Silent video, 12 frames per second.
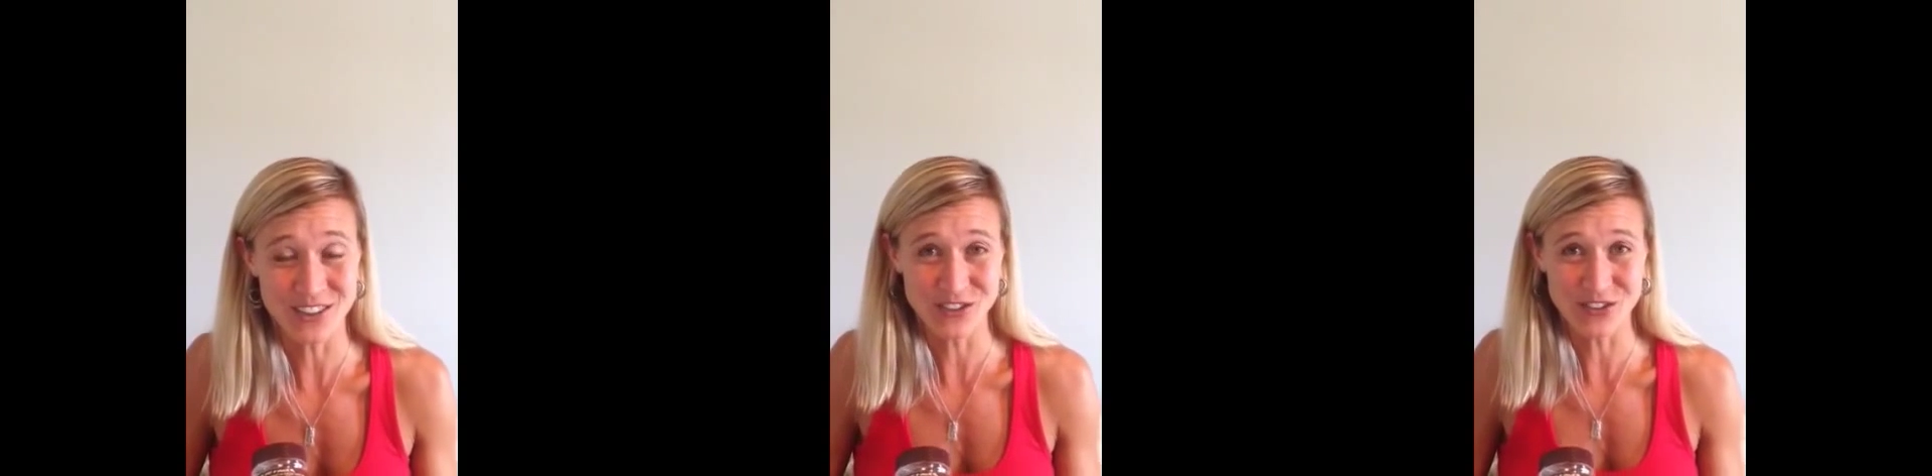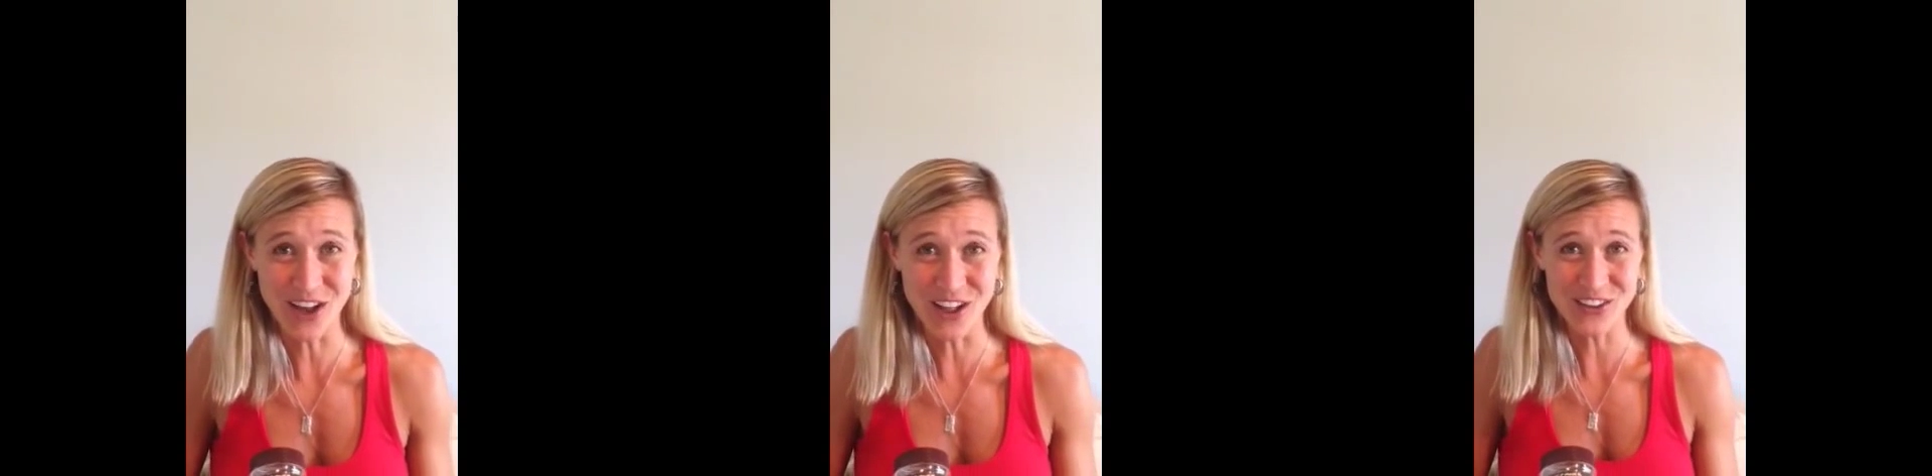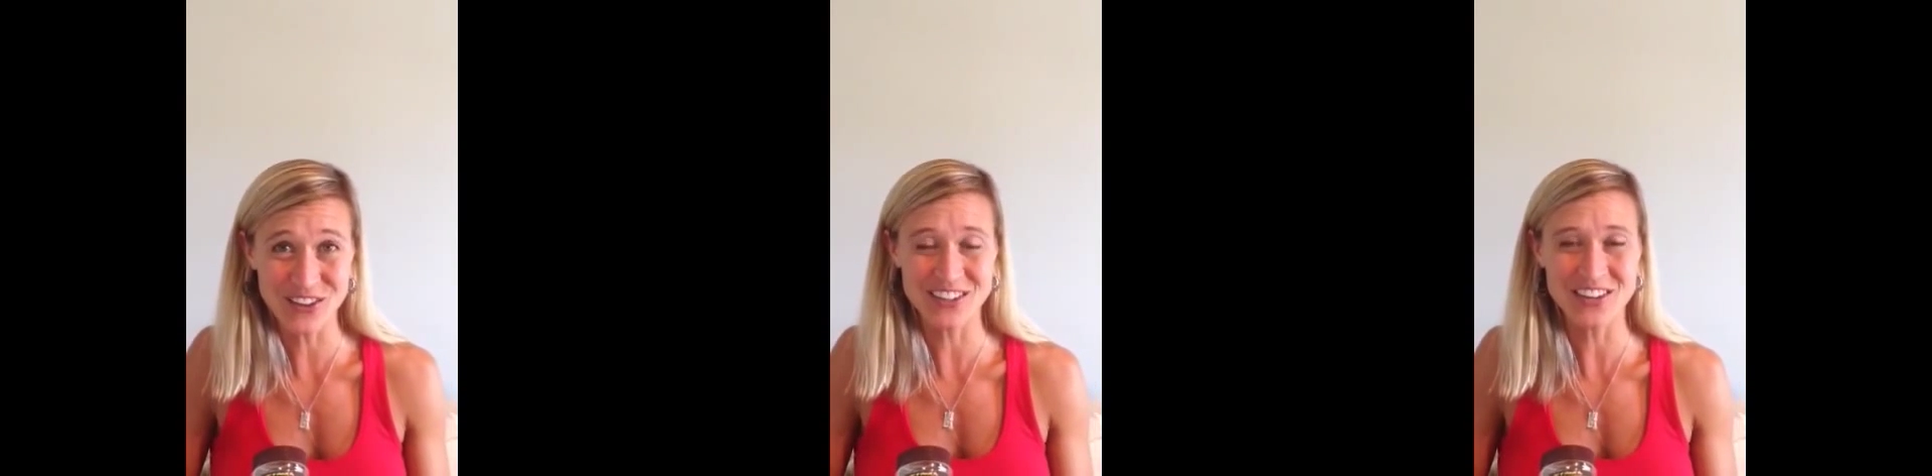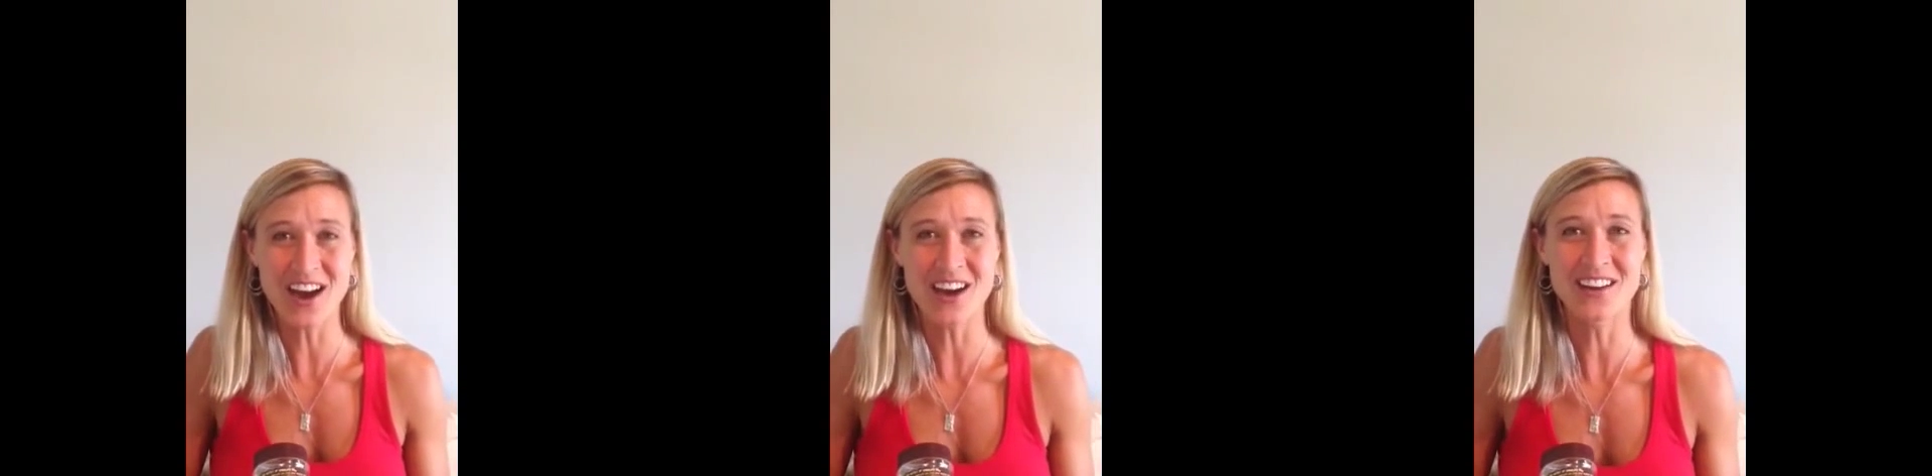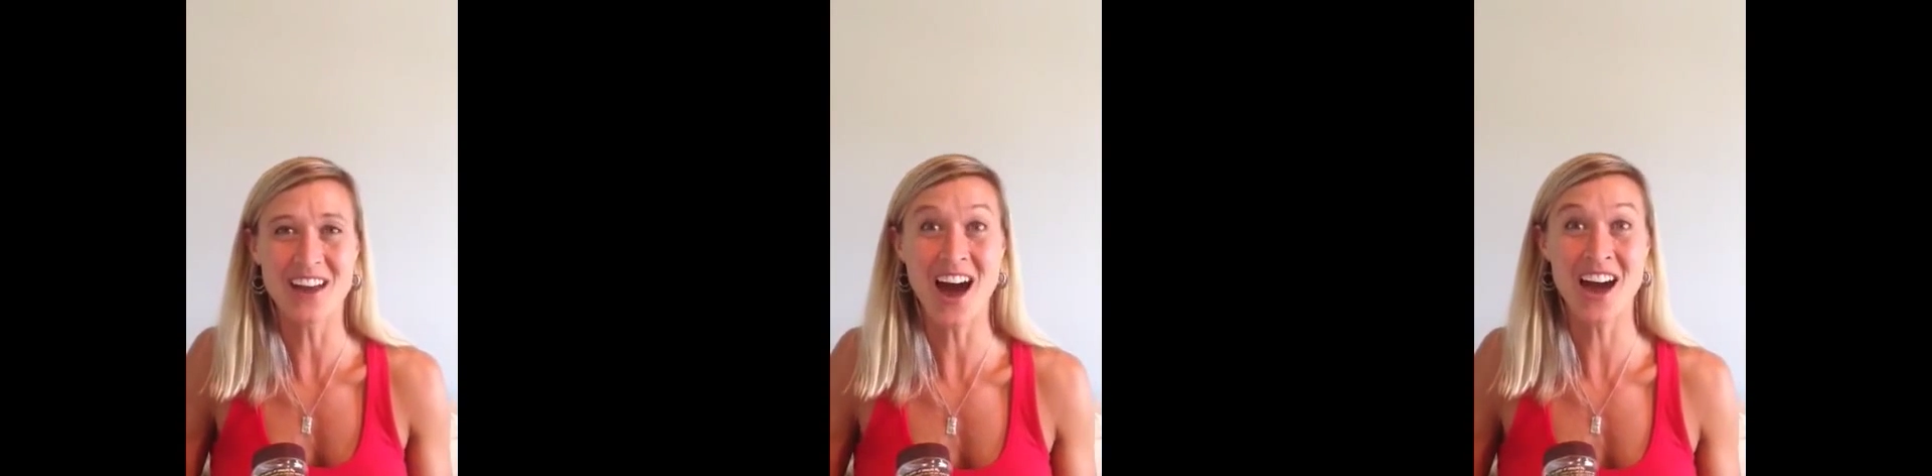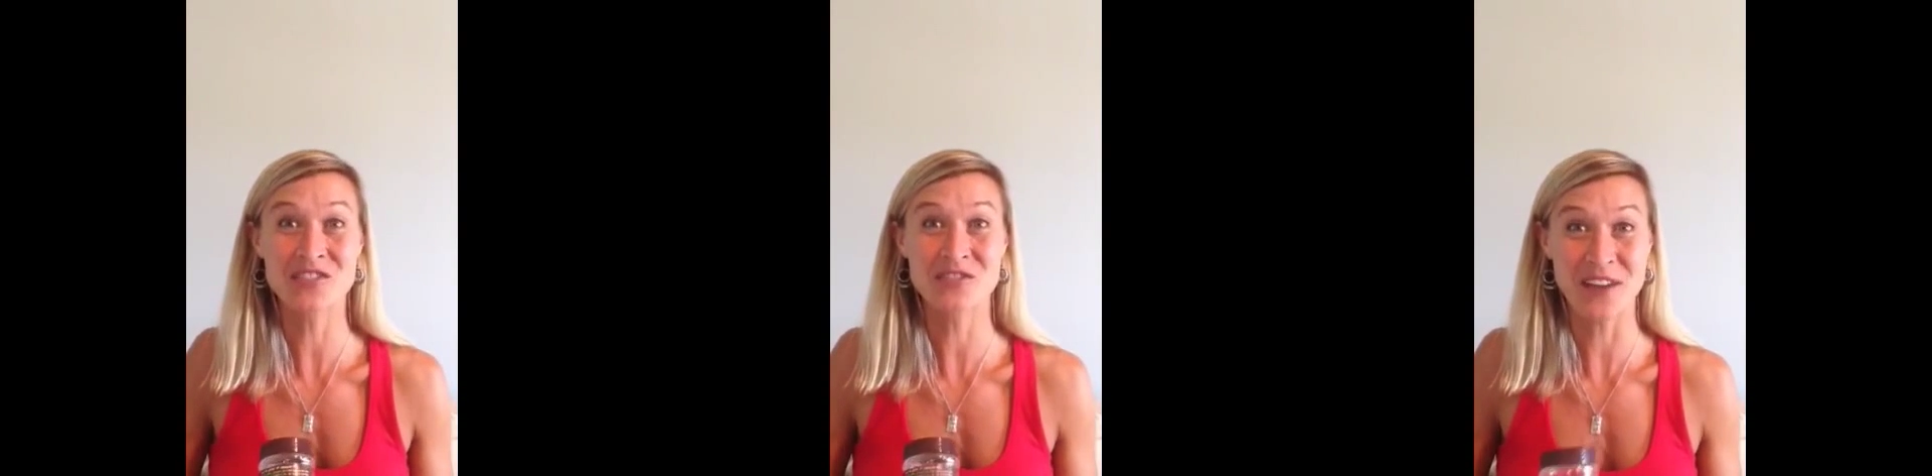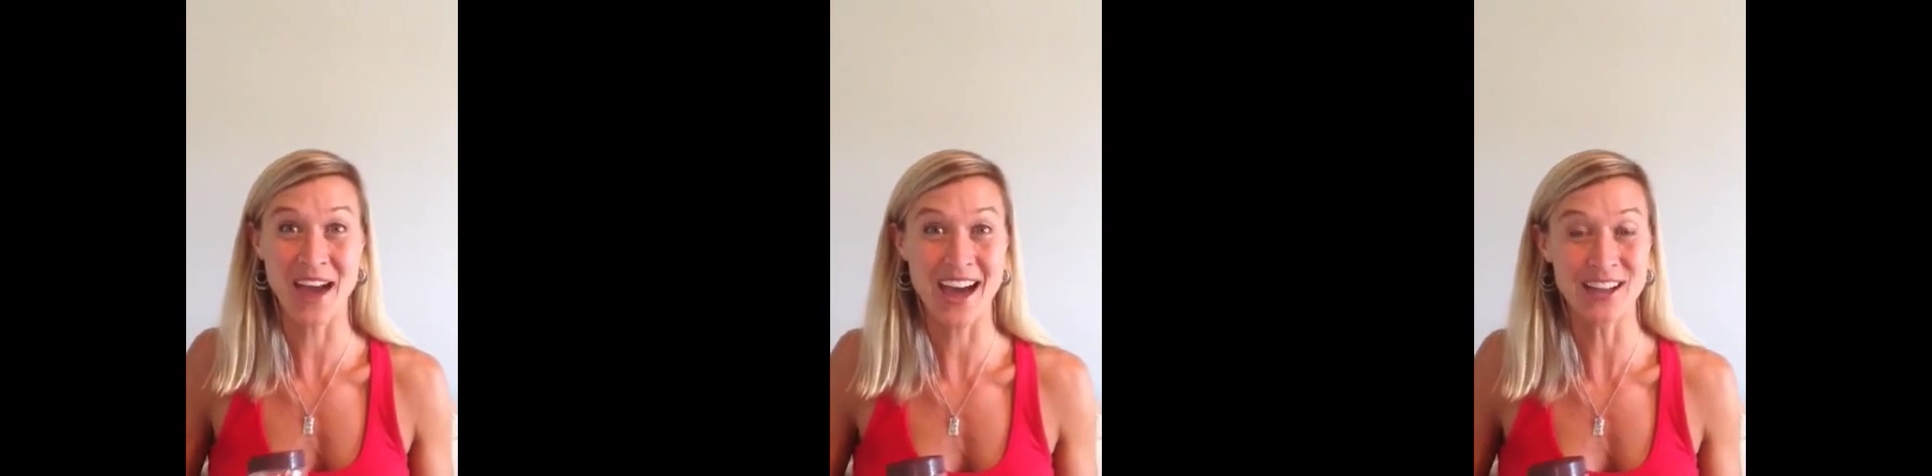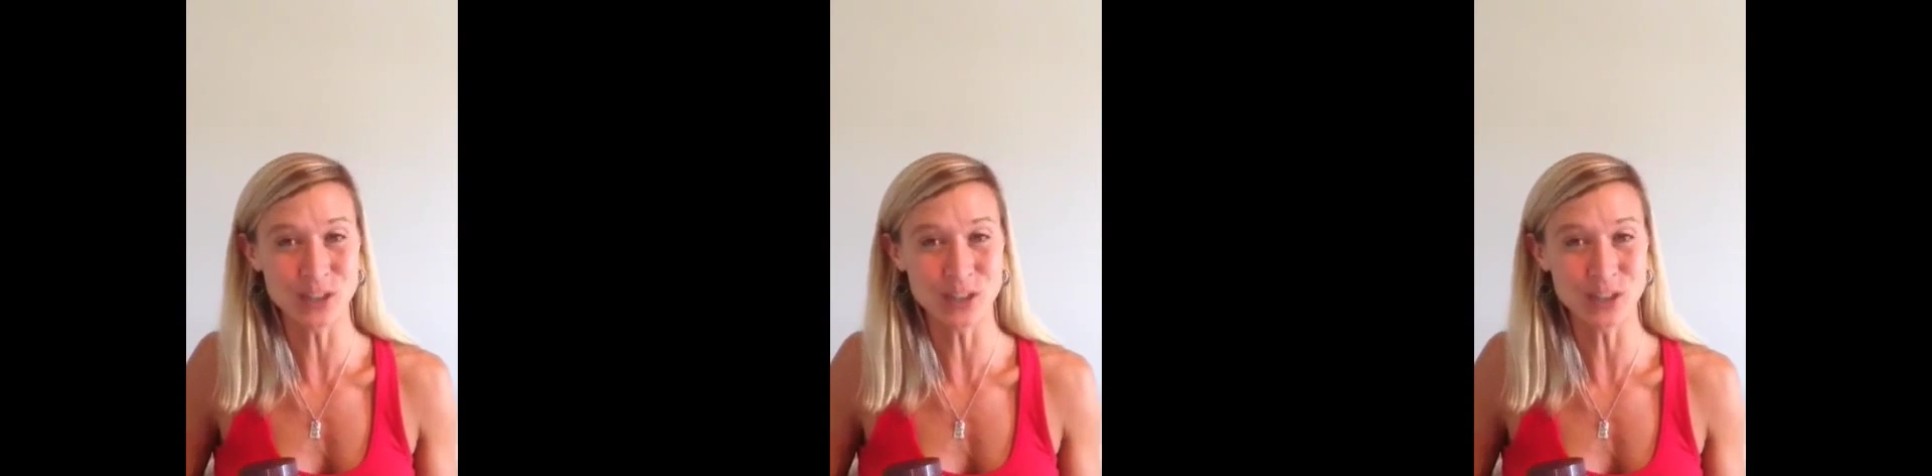to follow the non-fat,